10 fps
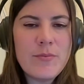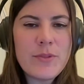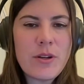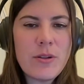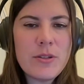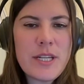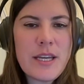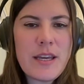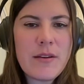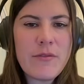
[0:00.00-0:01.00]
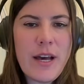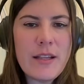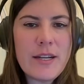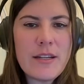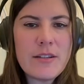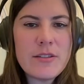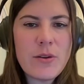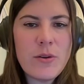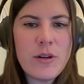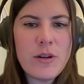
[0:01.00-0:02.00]
solo staking validators
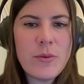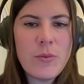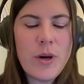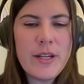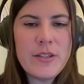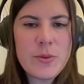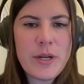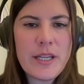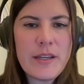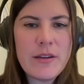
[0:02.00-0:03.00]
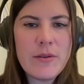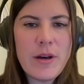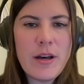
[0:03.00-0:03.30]
or 1 in 20